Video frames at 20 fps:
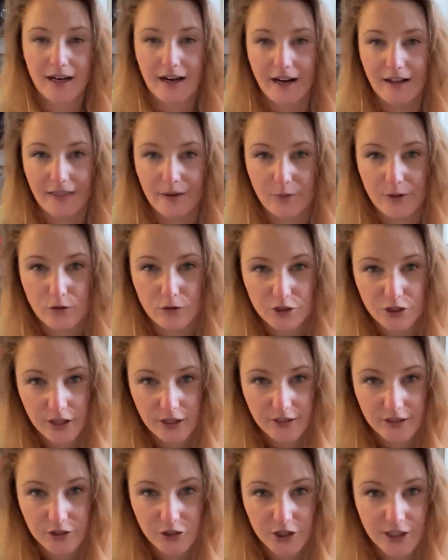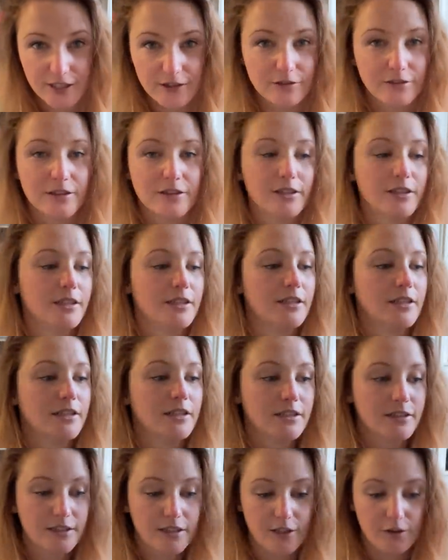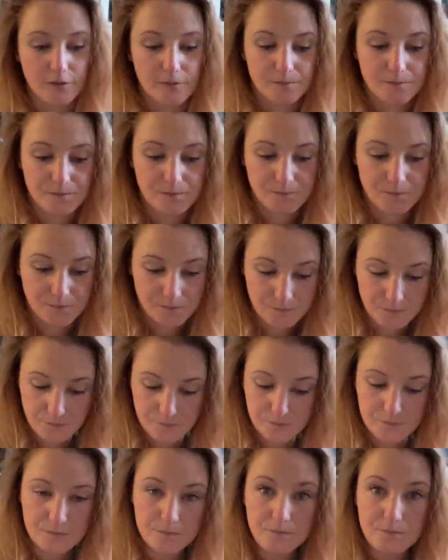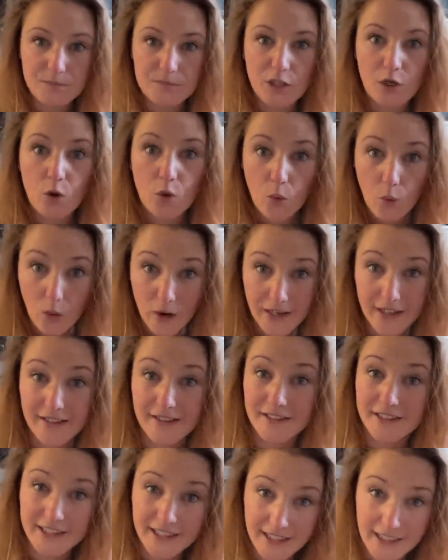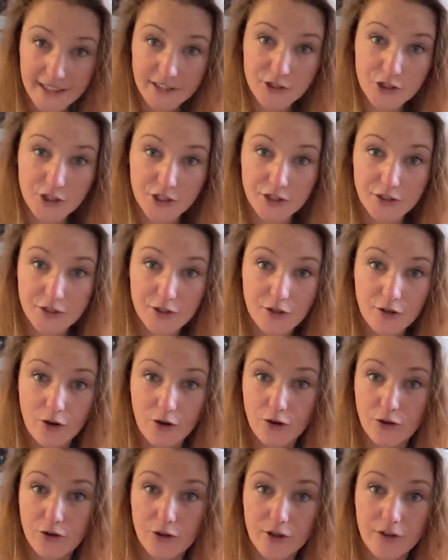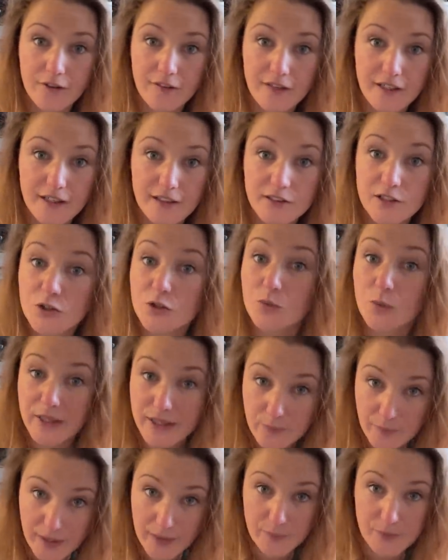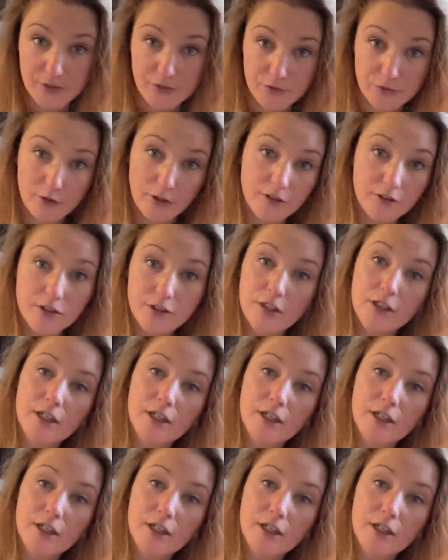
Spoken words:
And then we've got Turkish kill. So quite a selection on the sweet peppers front.